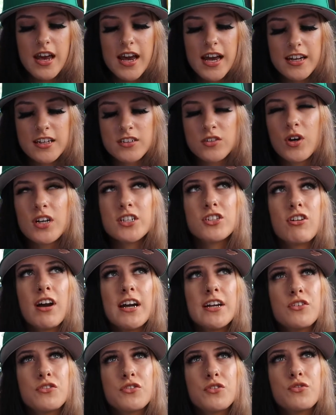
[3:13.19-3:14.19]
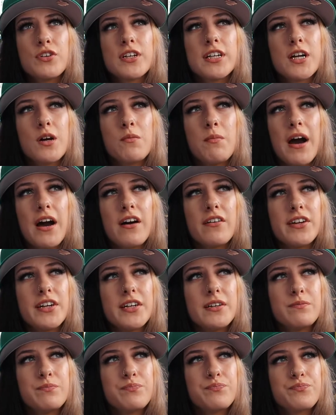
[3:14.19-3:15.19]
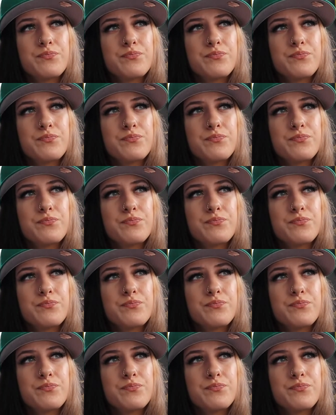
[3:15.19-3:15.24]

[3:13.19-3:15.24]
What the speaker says: and so I try not to think about it.